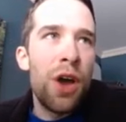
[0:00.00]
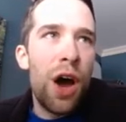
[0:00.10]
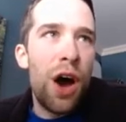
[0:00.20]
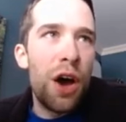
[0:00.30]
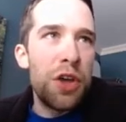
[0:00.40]

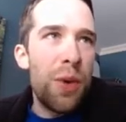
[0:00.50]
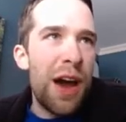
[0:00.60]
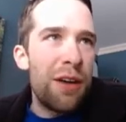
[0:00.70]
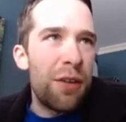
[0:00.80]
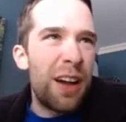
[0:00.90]
you
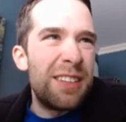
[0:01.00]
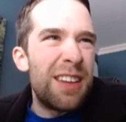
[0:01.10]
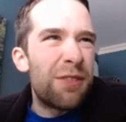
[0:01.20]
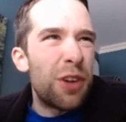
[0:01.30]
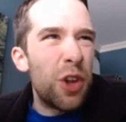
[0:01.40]
have a
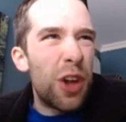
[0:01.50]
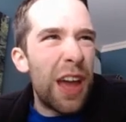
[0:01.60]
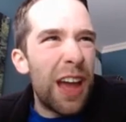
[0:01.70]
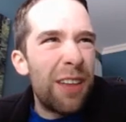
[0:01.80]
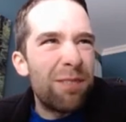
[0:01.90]

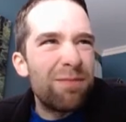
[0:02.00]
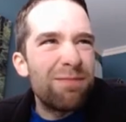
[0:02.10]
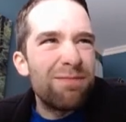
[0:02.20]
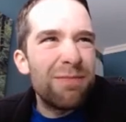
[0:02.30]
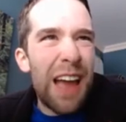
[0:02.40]
different-looking
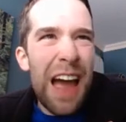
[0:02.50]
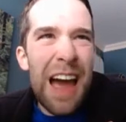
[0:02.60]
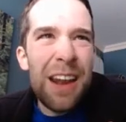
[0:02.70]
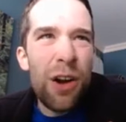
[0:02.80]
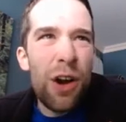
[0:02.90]

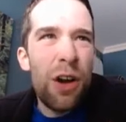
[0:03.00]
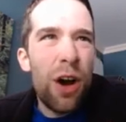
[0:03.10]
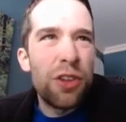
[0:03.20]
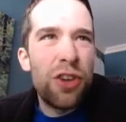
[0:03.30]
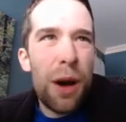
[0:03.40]
header
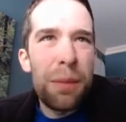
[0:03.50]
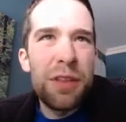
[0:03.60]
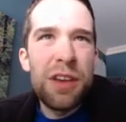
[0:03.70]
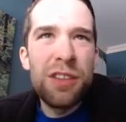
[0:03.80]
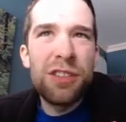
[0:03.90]
on top of
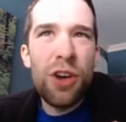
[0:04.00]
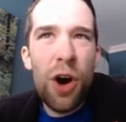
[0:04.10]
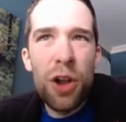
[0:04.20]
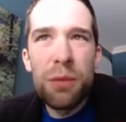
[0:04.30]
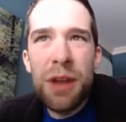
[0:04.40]
these
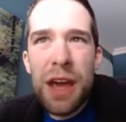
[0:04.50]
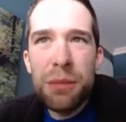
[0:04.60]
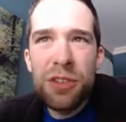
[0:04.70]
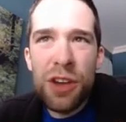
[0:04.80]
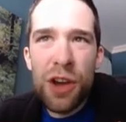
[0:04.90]
column
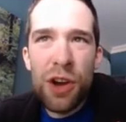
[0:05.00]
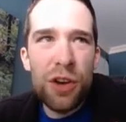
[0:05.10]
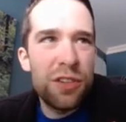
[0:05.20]
names here.